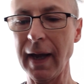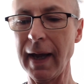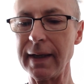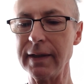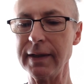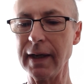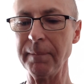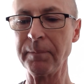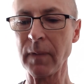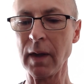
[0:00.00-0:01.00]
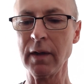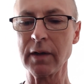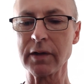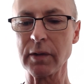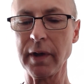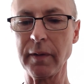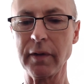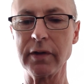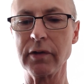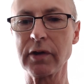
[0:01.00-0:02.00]
And so what I'm
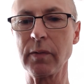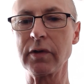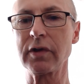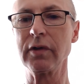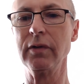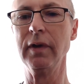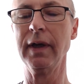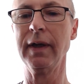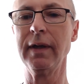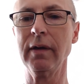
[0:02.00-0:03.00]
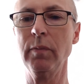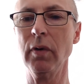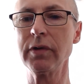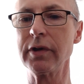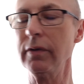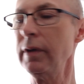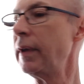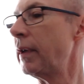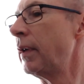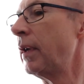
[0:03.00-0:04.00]
going to do is switch to Ubuntu.
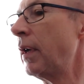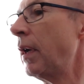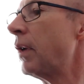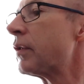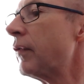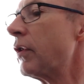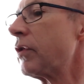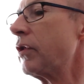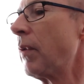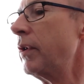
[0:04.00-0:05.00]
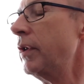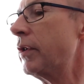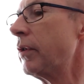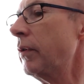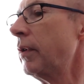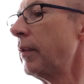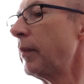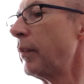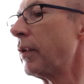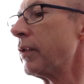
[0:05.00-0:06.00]
It's version 22
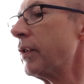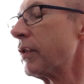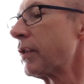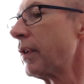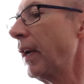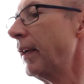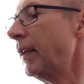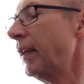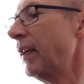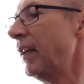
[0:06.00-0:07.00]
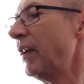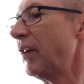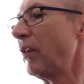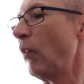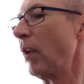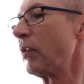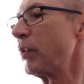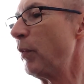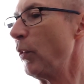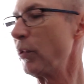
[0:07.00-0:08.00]
because it's well
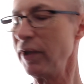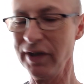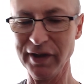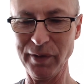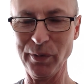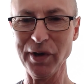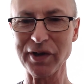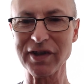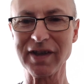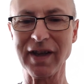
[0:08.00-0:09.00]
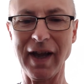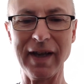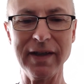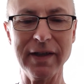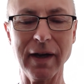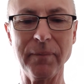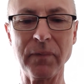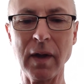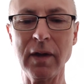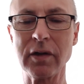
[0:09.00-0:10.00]
supported and it works, and
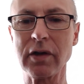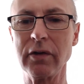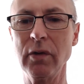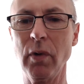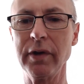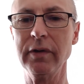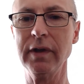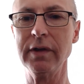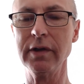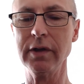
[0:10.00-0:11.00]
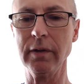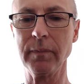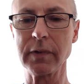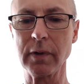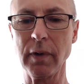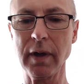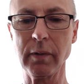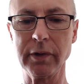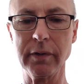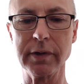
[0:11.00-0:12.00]
show you what you need to do. So what I
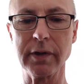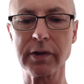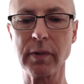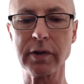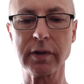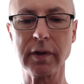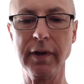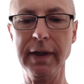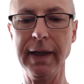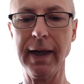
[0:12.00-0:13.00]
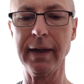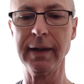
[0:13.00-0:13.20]
will do is I'll switch to the